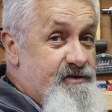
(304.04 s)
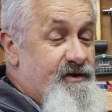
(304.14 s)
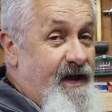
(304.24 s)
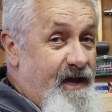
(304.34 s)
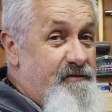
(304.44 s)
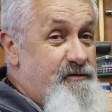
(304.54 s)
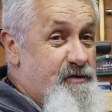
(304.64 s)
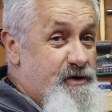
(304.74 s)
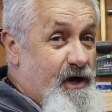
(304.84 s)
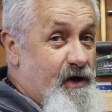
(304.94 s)
to have
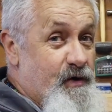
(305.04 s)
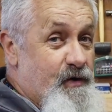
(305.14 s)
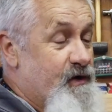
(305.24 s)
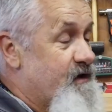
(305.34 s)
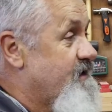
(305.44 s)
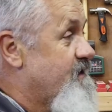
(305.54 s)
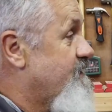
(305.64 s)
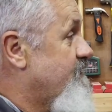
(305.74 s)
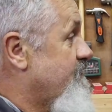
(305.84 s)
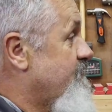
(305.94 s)
to go
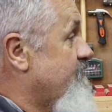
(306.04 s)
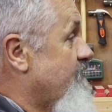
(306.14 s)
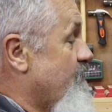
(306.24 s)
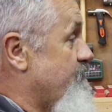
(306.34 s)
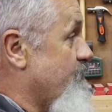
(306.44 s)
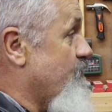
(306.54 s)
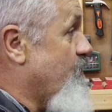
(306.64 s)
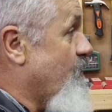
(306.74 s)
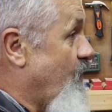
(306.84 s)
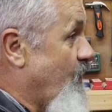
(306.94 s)
through
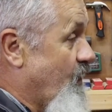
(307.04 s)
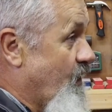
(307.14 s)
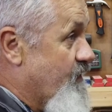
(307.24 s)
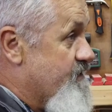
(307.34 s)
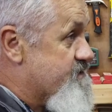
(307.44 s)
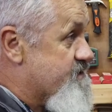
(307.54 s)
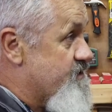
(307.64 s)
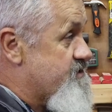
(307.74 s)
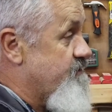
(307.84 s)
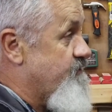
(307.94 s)

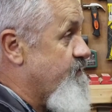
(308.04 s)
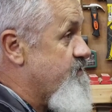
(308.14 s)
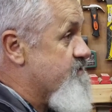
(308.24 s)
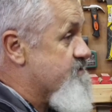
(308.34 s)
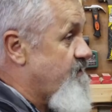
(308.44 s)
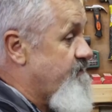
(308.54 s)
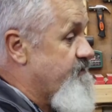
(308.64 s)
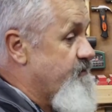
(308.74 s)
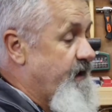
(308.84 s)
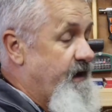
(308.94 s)
searching for new
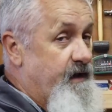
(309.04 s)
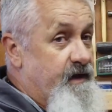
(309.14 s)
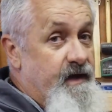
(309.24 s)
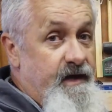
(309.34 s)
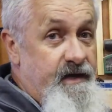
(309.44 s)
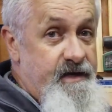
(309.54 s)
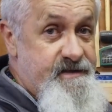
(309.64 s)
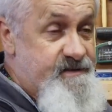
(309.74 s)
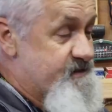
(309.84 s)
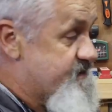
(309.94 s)
software?
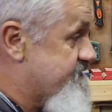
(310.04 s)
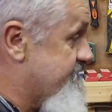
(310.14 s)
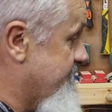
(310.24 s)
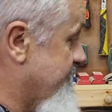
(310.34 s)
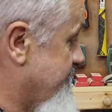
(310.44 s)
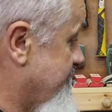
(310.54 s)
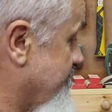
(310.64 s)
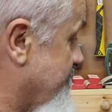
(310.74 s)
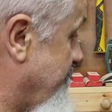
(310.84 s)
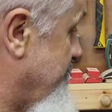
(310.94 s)
Is this
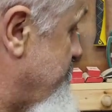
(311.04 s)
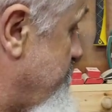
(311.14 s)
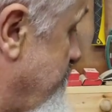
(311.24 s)
going to